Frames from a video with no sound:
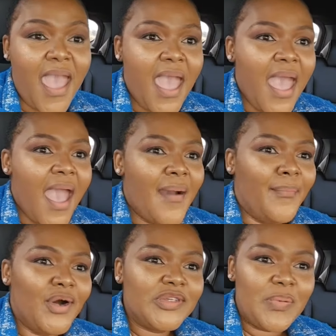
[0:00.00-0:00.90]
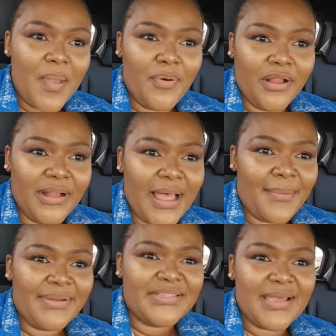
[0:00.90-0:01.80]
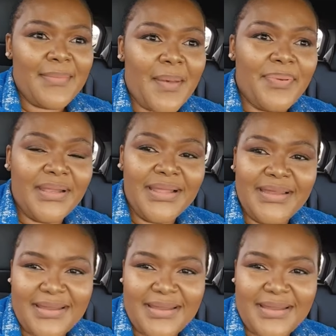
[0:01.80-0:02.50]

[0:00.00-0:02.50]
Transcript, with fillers: most people abaseke baphile nami